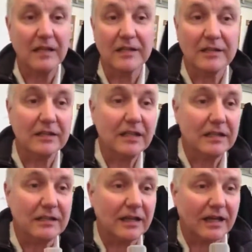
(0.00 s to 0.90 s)
Yes,
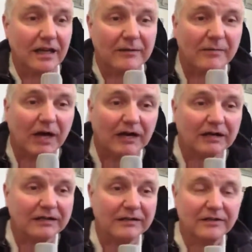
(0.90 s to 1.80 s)
indeed.
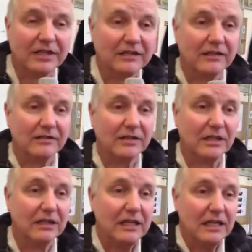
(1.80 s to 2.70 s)
I think
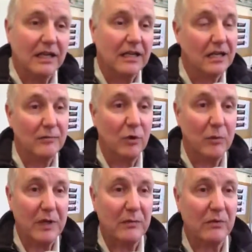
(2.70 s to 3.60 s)
that getting more
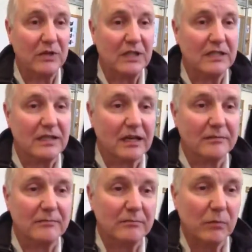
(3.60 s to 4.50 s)
people to
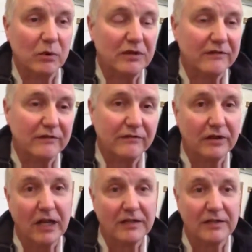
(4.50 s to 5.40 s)
design more different
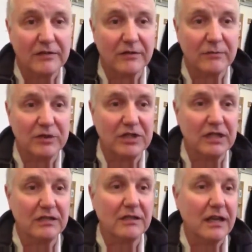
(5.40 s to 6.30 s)
varieties of the
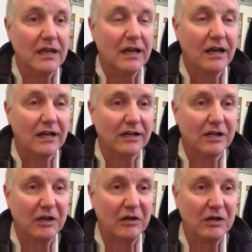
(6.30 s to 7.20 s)
machine
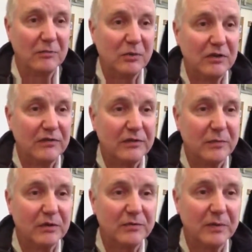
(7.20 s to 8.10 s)
can only improve its
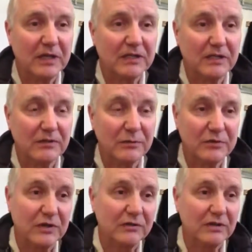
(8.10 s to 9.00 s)
prospects, and
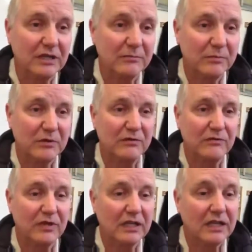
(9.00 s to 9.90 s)
also
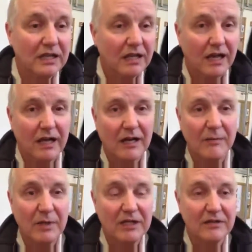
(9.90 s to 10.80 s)
improve the
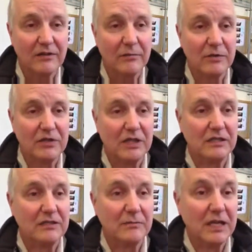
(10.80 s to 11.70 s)
ability of the
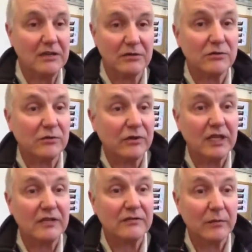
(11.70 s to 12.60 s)
machine to make useful
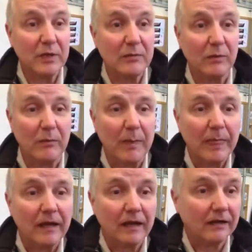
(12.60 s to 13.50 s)
things for people,
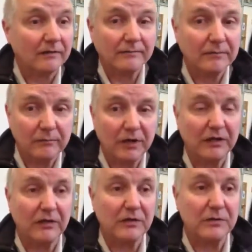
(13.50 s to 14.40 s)

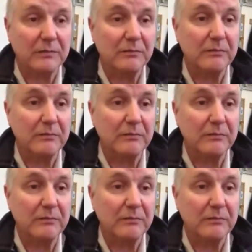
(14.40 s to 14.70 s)
wherever those